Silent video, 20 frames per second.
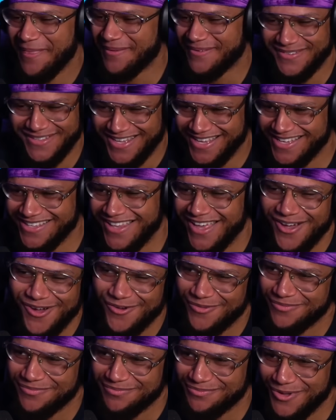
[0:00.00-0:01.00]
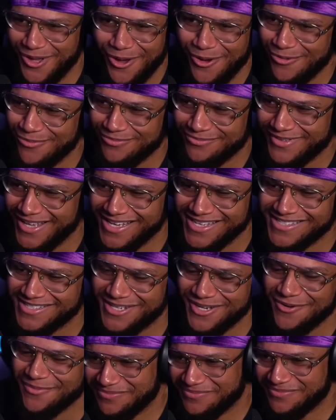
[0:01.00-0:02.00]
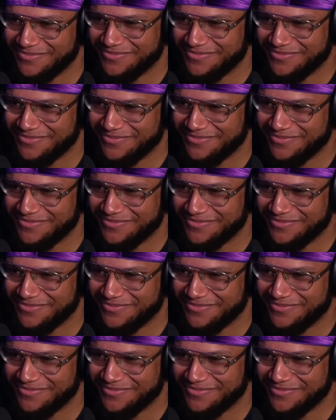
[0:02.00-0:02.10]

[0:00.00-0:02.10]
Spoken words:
No, that didn't scare me.